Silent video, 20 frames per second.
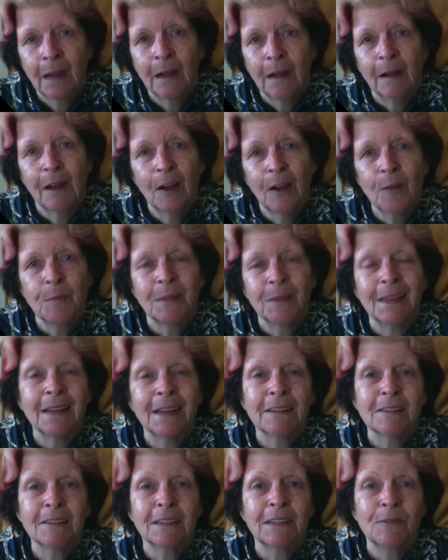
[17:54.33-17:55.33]
I hope
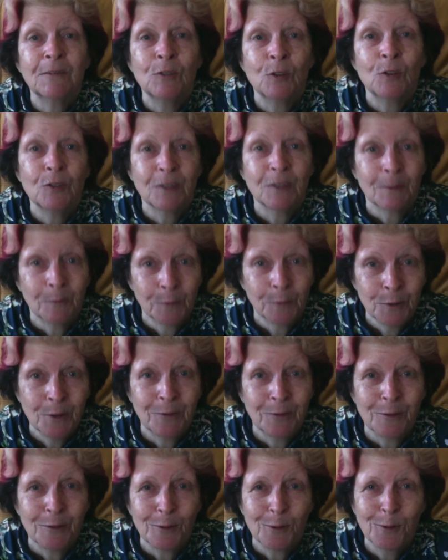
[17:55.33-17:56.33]
that's given you some
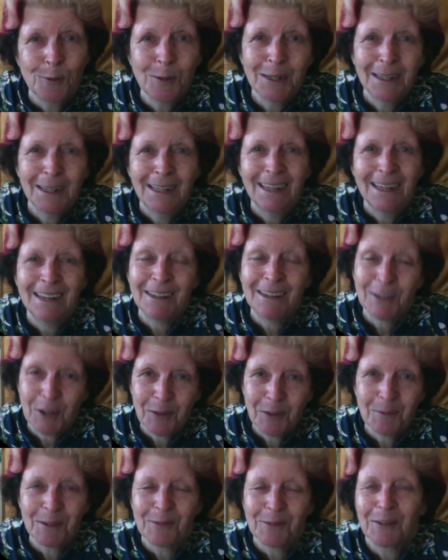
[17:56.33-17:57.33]
food for thought in
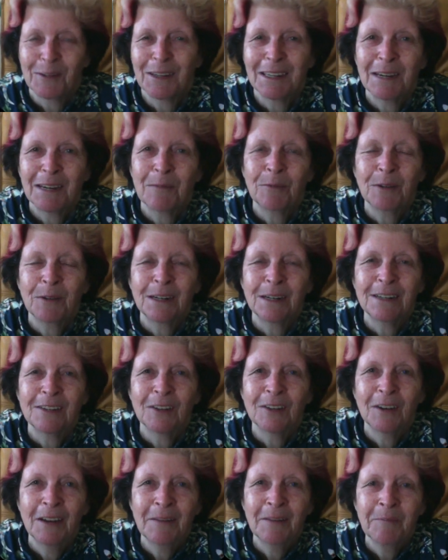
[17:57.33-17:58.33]
terms of contemporary
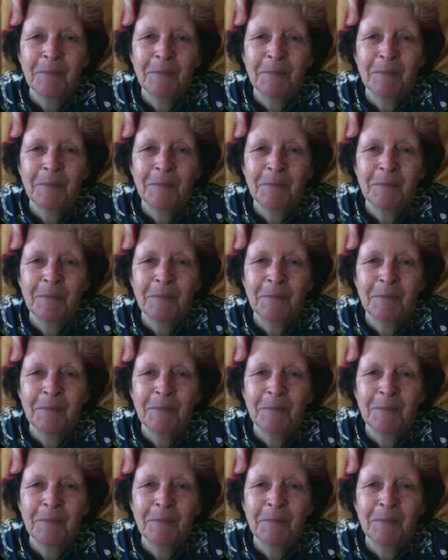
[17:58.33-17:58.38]
design.